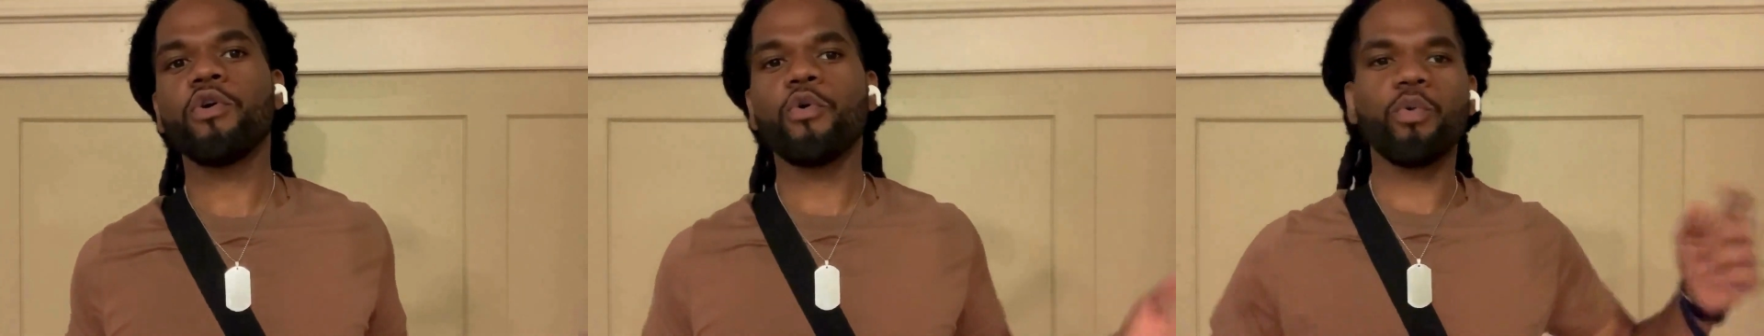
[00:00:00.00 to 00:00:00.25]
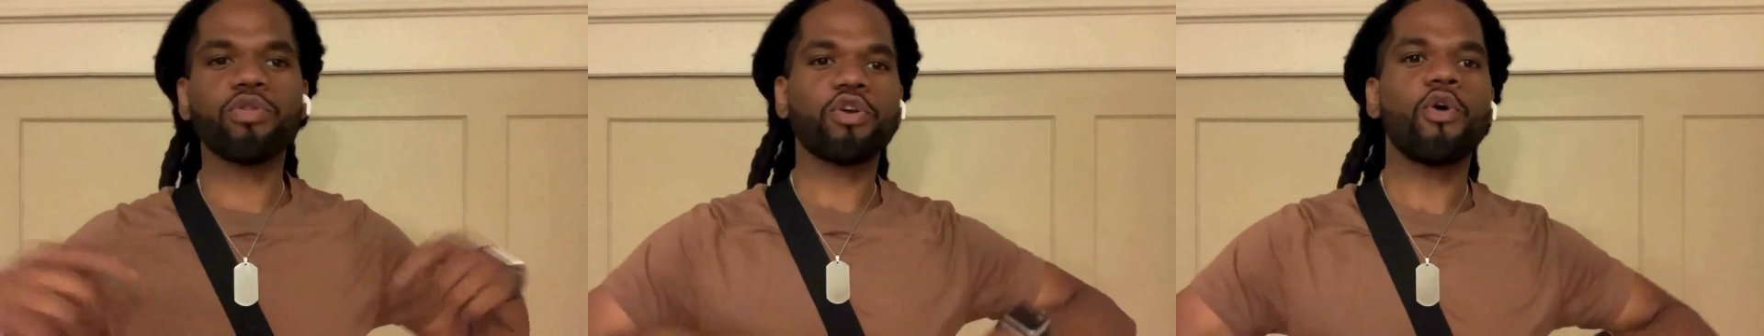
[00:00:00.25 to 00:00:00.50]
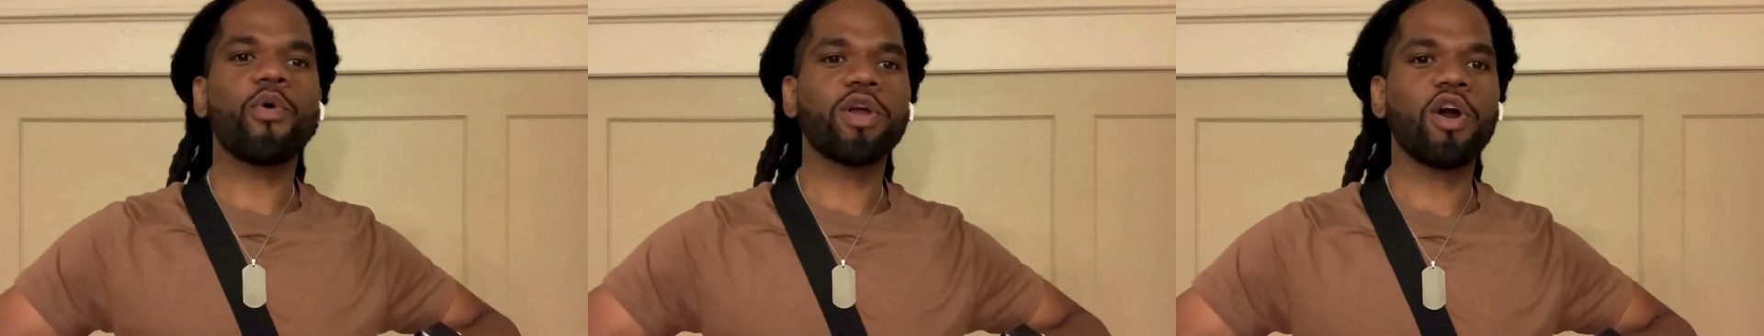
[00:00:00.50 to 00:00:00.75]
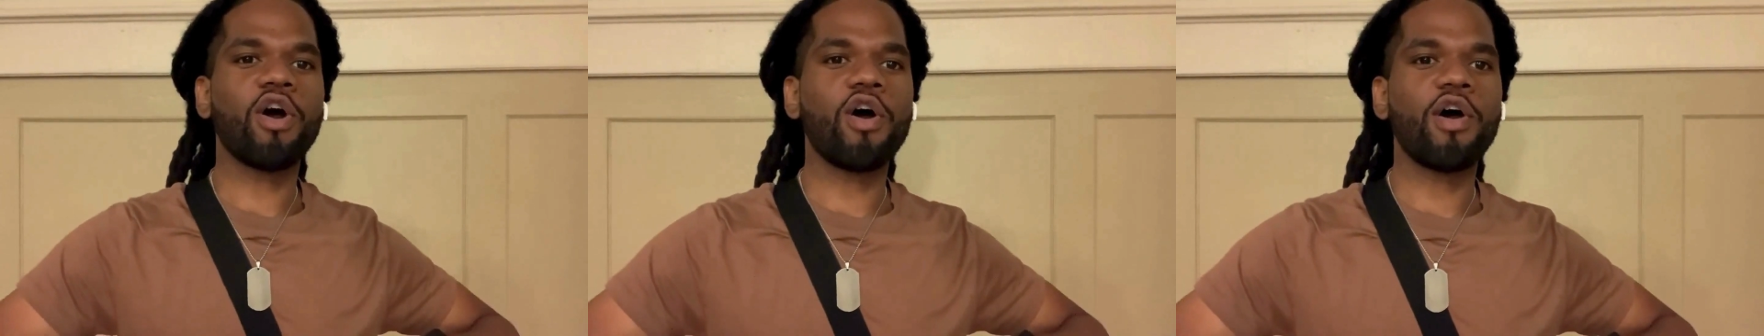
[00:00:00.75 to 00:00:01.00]
what's going
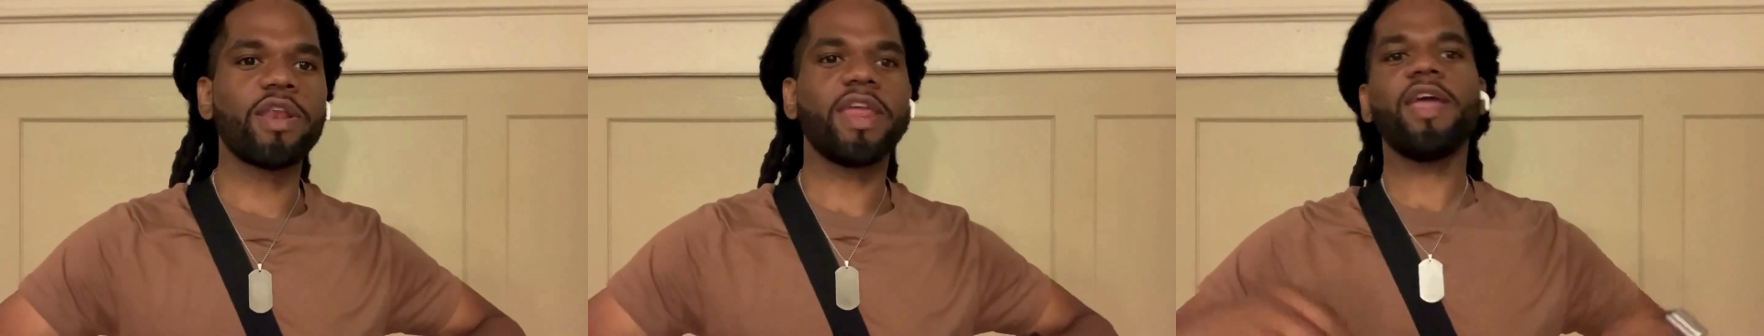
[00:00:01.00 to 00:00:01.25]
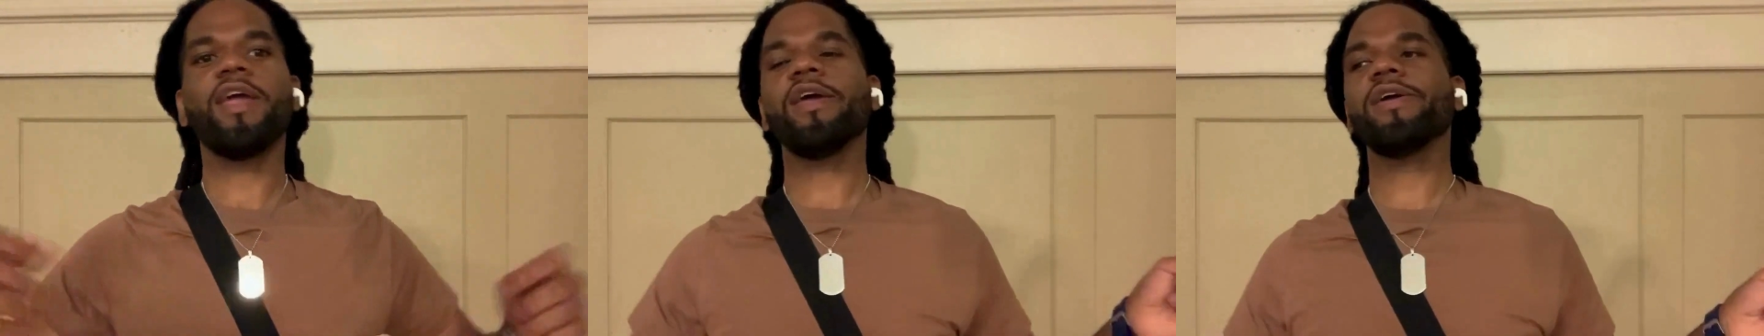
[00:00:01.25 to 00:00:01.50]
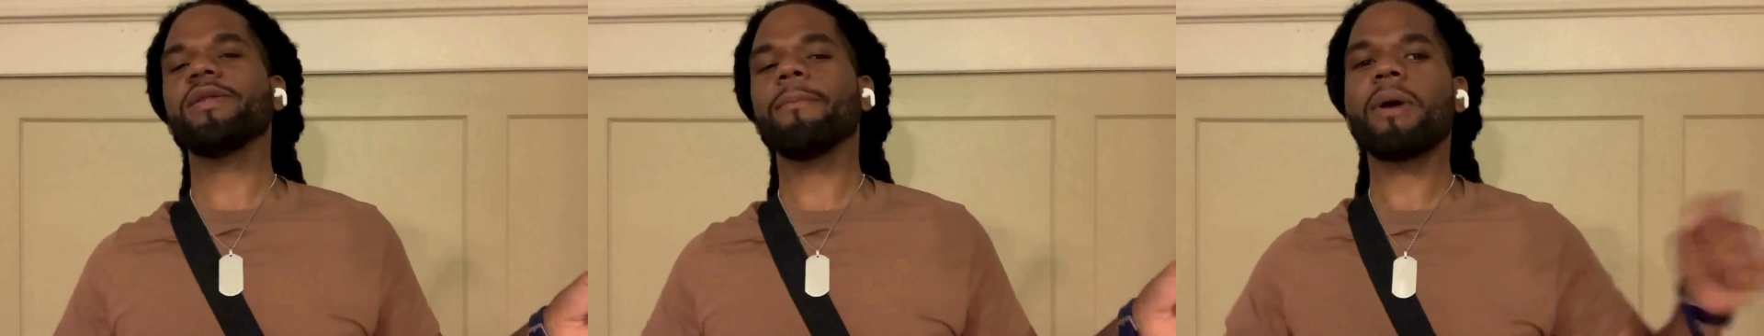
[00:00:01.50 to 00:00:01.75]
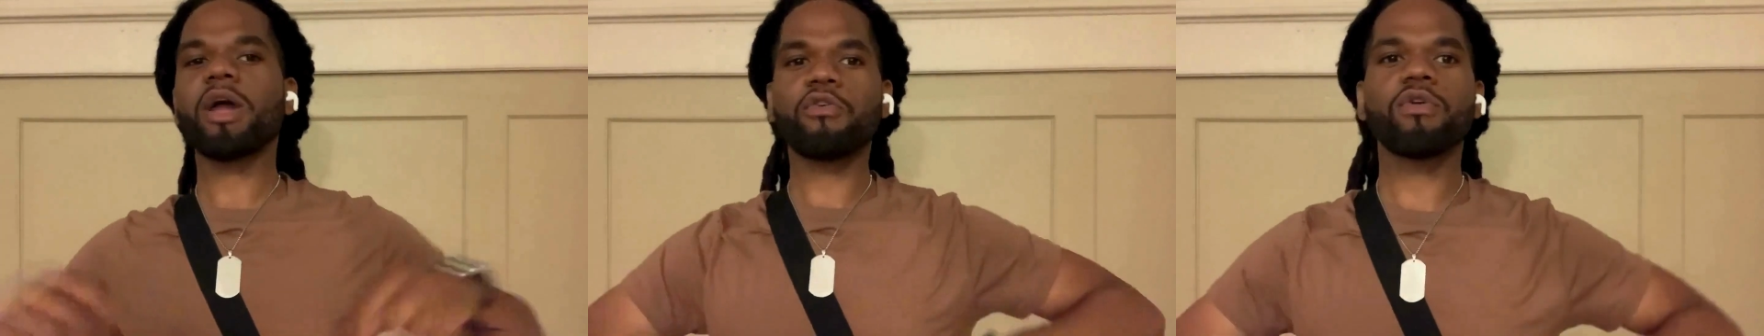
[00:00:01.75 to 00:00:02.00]
on and
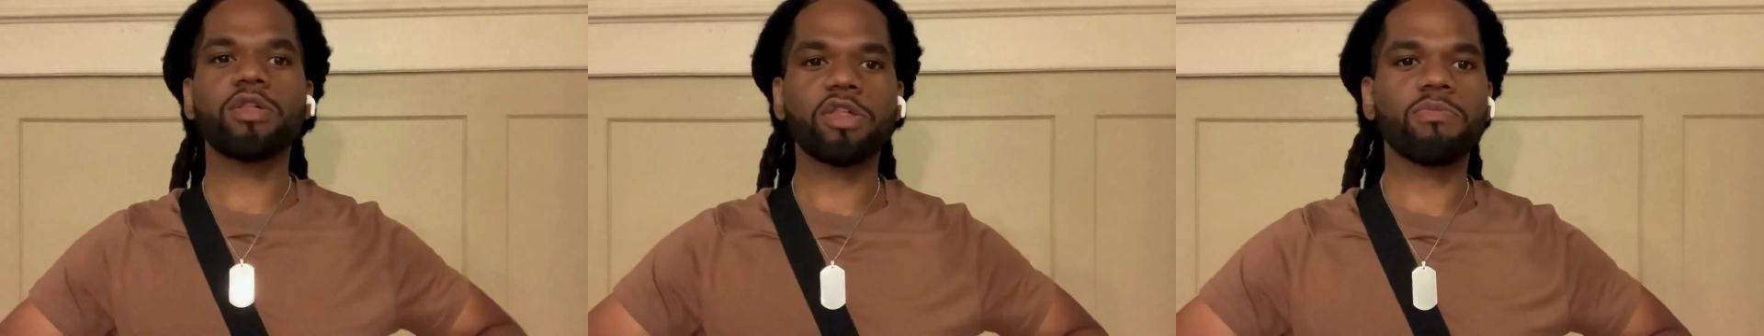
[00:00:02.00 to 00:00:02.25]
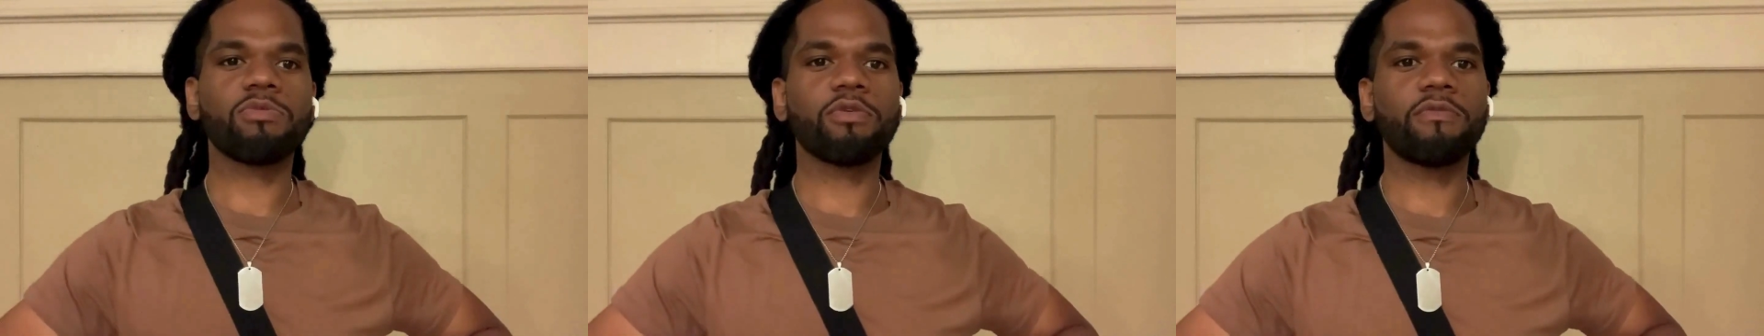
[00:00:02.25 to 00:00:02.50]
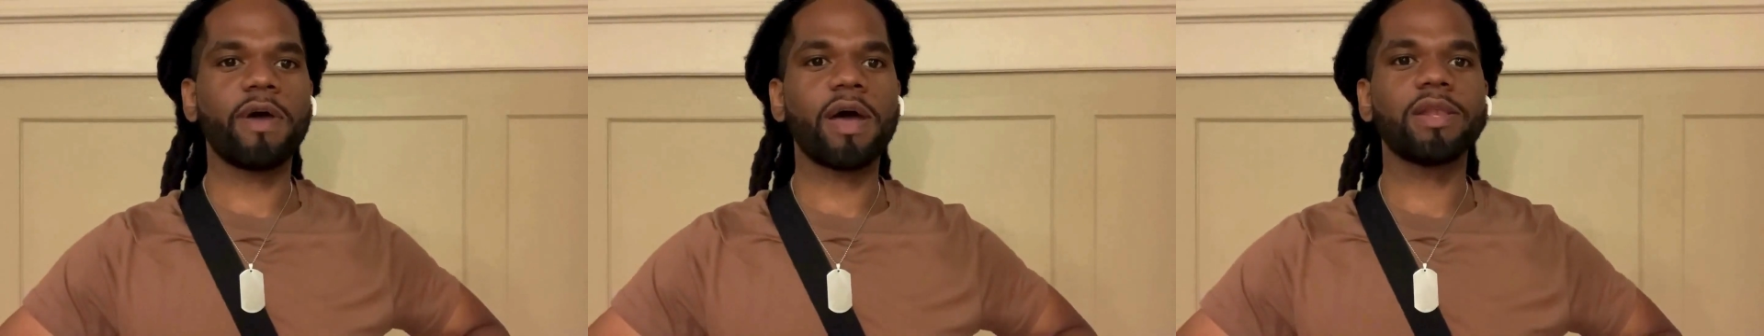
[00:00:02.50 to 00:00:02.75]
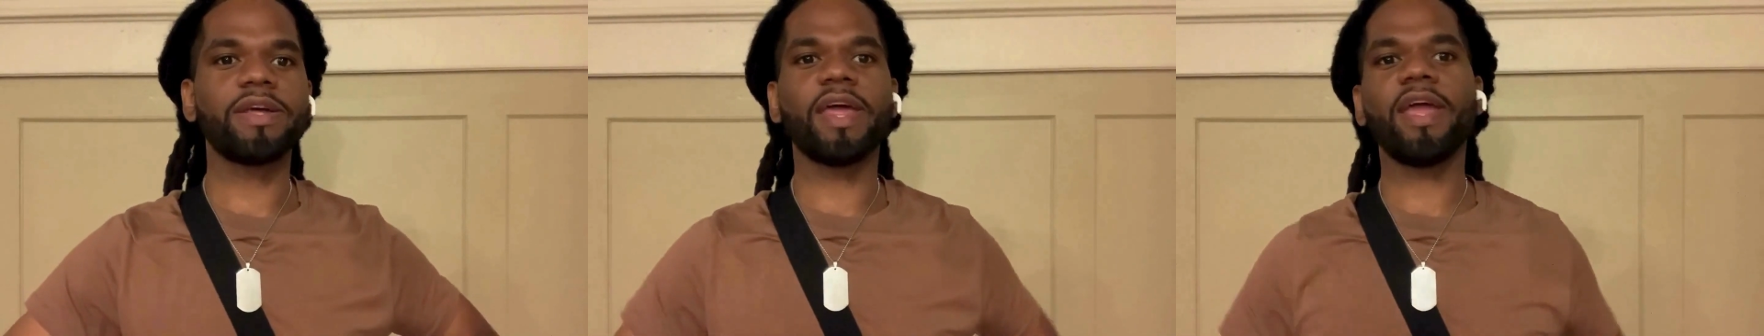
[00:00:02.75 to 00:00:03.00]
my criticisms are
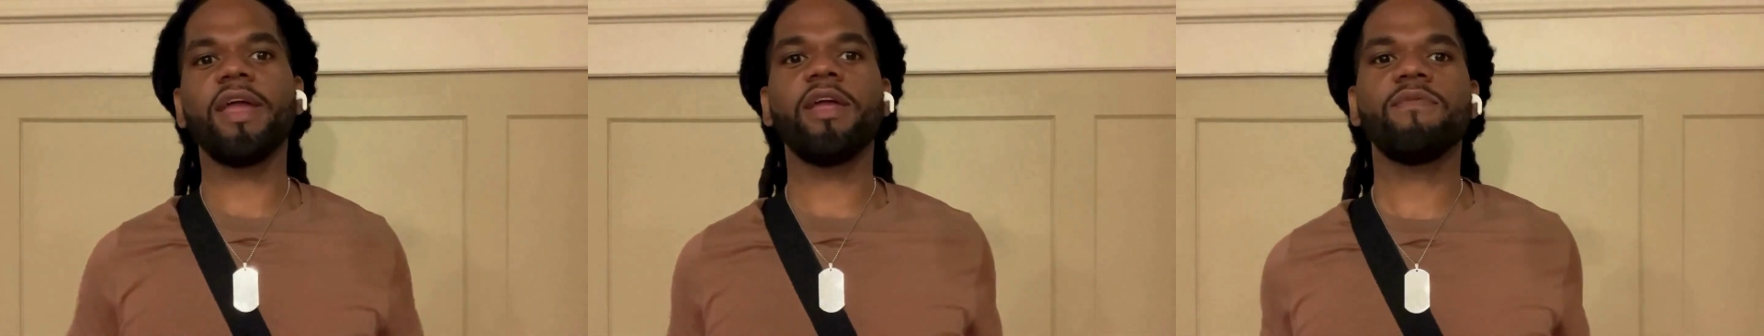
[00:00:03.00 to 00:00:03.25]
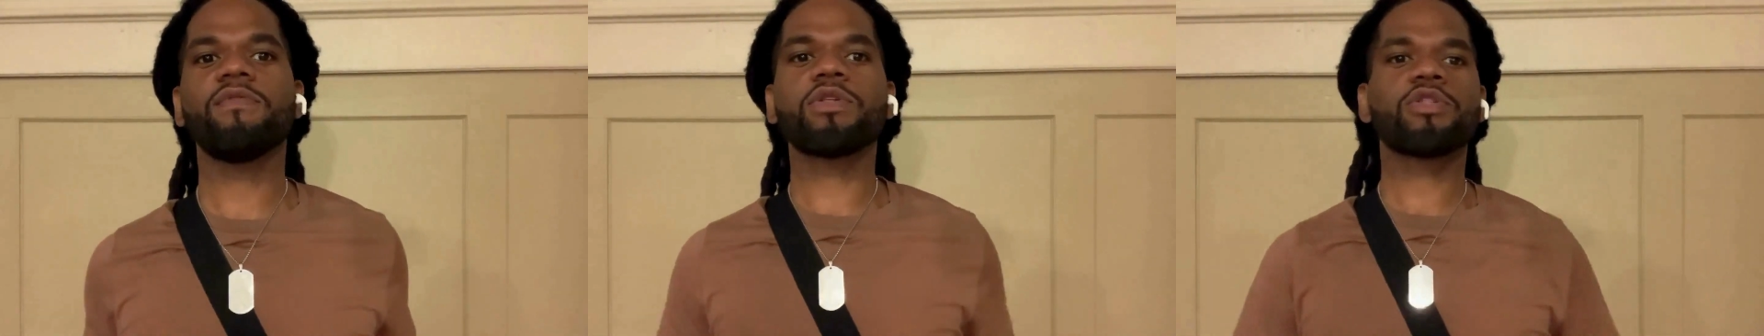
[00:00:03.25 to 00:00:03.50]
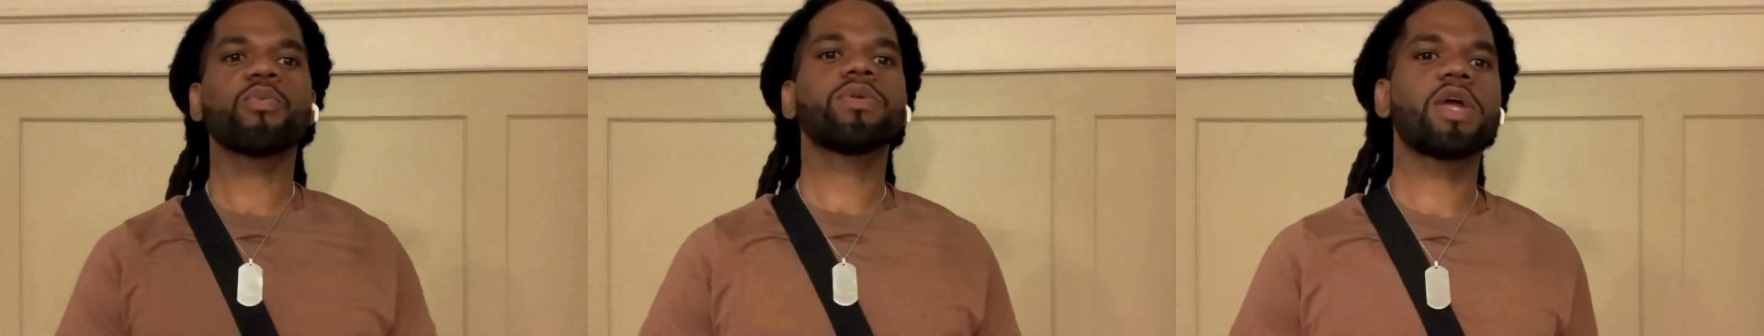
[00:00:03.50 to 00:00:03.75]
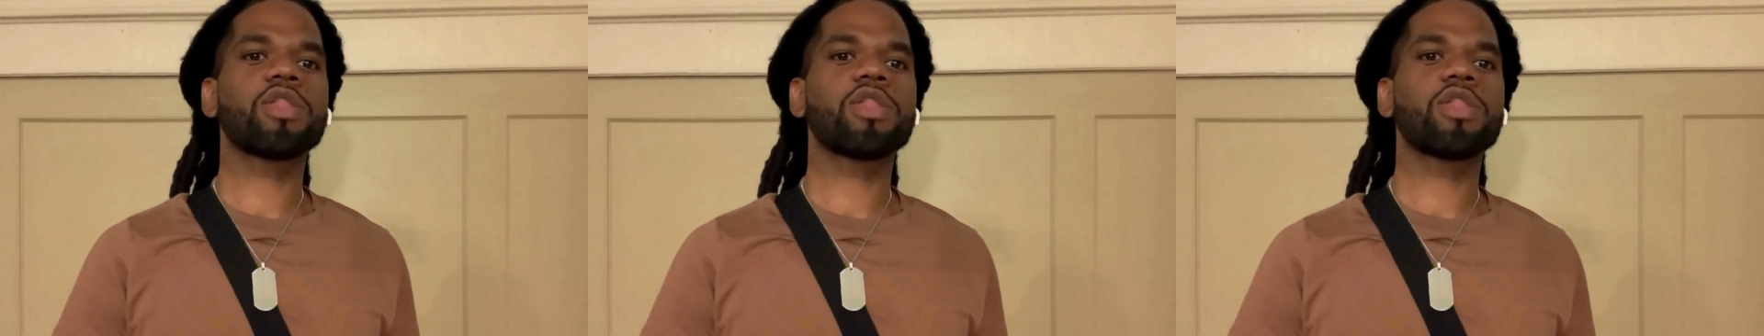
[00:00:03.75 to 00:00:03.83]
valid and this is what they